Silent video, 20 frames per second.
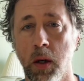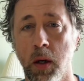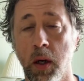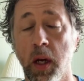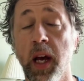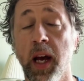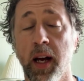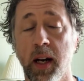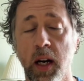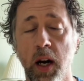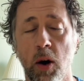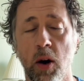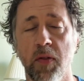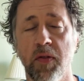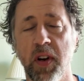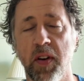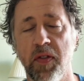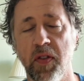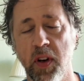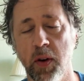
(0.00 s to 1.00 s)
Yeah, no, I've
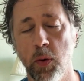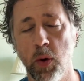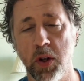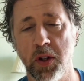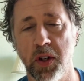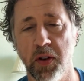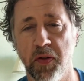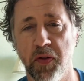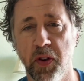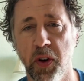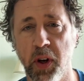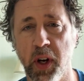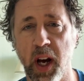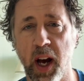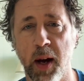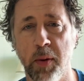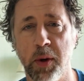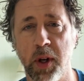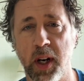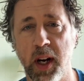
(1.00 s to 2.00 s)
definitely watched a few
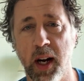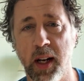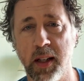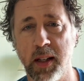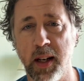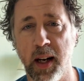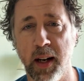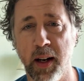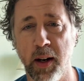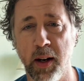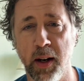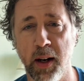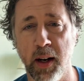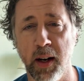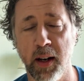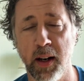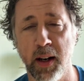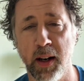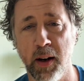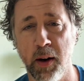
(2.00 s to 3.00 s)
games. I can't say
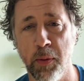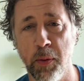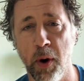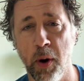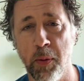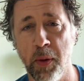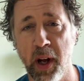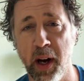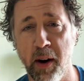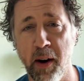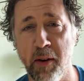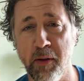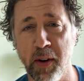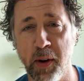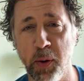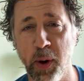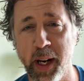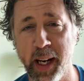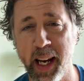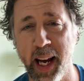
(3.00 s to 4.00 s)
I'm there
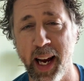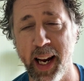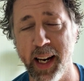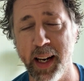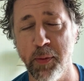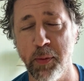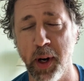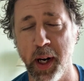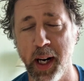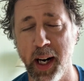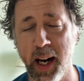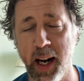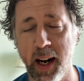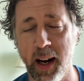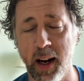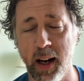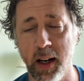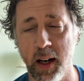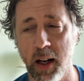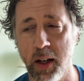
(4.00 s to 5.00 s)
every weekend, but
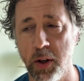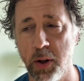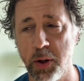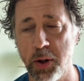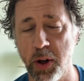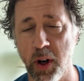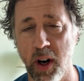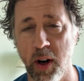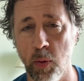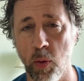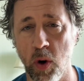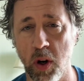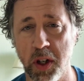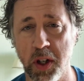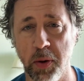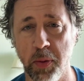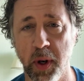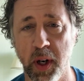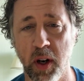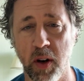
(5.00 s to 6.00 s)
I do try and
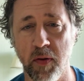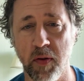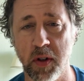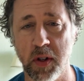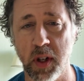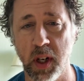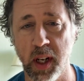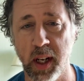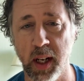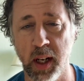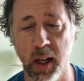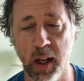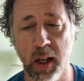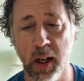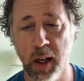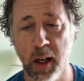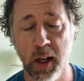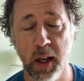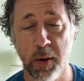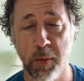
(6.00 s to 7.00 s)
watch a bit. Obviously,
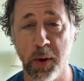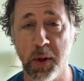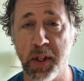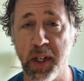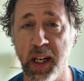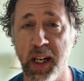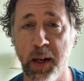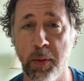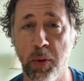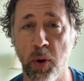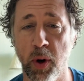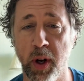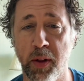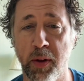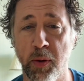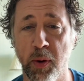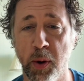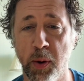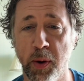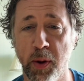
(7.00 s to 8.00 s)
I'm a Sydney boy
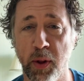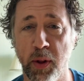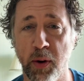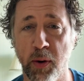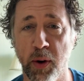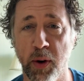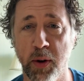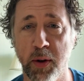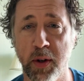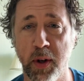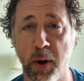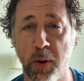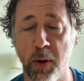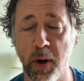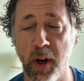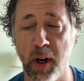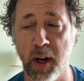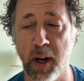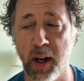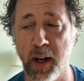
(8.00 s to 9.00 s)
through and through, so
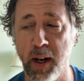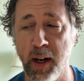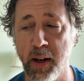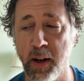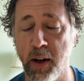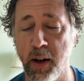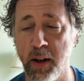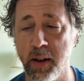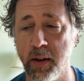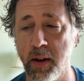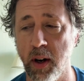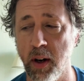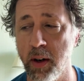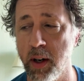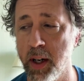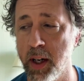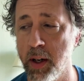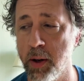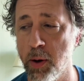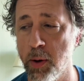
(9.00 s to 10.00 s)
I
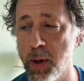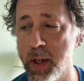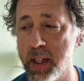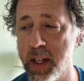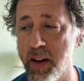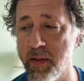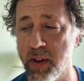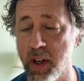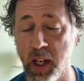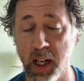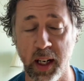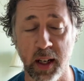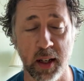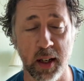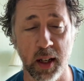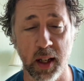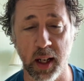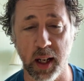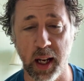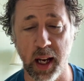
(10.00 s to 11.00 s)
always have a link
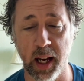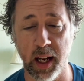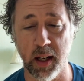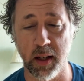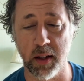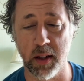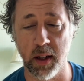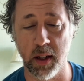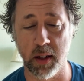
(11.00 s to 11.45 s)
to the Kings.